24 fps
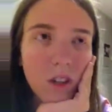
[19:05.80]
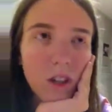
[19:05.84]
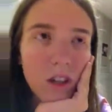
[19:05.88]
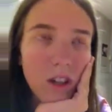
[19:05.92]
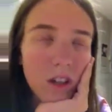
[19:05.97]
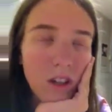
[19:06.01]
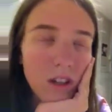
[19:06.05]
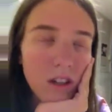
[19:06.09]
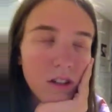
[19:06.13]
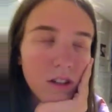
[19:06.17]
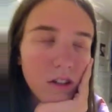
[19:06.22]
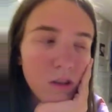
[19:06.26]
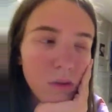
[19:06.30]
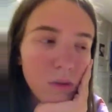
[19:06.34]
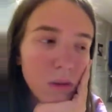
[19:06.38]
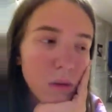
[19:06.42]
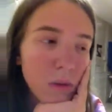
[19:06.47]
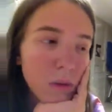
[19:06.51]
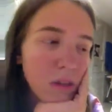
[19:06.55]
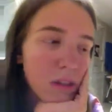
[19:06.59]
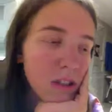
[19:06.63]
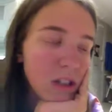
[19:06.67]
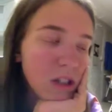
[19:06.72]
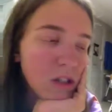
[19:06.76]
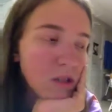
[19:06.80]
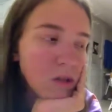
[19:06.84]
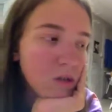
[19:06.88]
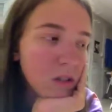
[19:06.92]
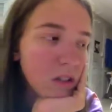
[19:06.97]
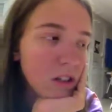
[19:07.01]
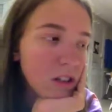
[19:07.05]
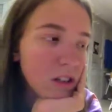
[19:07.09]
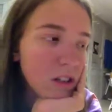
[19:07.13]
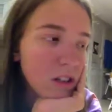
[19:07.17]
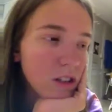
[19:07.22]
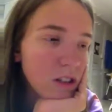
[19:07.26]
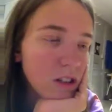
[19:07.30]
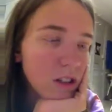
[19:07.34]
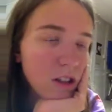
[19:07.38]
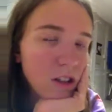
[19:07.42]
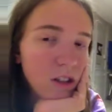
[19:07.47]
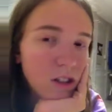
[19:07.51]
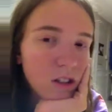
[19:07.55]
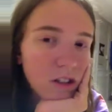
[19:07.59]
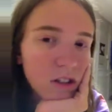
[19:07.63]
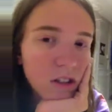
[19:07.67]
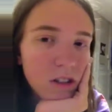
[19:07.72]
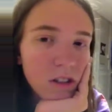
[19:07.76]
I used to be obsessed with this
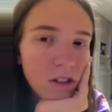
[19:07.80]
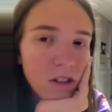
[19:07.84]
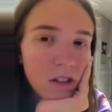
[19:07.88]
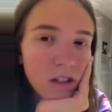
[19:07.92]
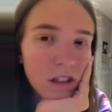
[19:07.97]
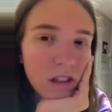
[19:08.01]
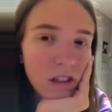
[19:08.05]
song too.